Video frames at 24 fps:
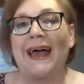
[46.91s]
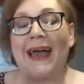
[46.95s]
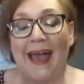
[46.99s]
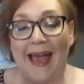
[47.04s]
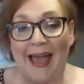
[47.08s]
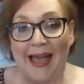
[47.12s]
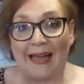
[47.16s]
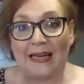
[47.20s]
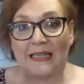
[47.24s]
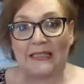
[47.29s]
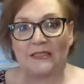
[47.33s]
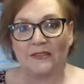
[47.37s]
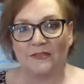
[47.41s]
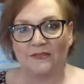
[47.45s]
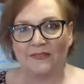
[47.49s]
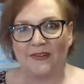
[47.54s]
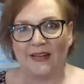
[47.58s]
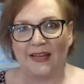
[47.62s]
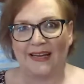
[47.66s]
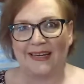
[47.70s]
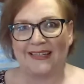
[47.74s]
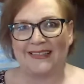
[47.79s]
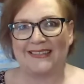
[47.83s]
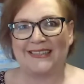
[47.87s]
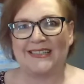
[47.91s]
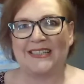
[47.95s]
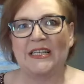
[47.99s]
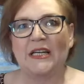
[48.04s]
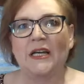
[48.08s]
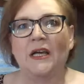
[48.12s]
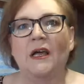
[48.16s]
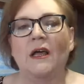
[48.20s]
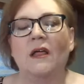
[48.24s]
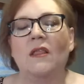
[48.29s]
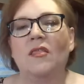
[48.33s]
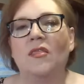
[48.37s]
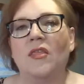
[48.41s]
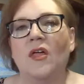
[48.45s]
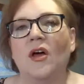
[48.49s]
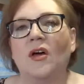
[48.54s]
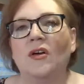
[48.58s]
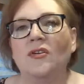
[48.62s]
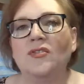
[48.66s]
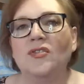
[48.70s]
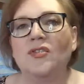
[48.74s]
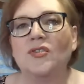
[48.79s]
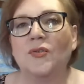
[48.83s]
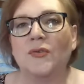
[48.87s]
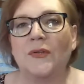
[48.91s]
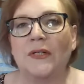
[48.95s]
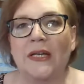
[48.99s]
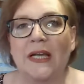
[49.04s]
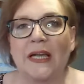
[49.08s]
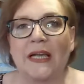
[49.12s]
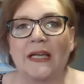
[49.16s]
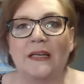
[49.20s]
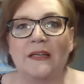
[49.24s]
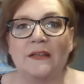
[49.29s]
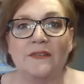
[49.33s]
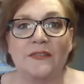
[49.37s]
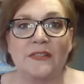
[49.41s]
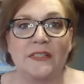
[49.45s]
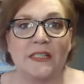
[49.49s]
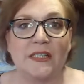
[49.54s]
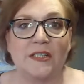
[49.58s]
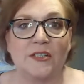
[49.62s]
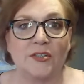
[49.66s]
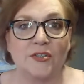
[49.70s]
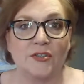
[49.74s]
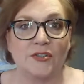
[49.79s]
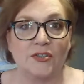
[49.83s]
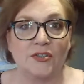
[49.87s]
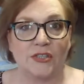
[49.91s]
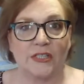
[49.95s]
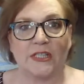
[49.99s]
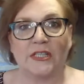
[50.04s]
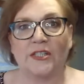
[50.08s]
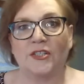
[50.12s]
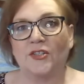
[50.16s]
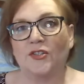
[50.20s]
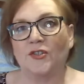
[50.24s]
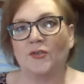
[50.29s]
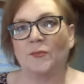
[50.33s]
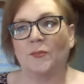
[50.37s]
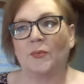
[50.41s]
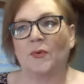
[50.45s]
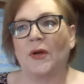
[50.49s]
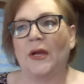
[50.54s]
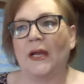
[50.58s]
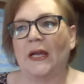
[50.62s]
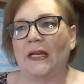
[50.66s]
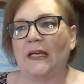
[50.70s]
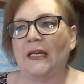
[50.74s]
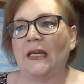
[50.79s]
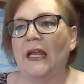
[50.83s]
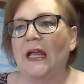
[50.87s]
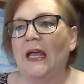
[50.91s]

activate those creative centers in your brain.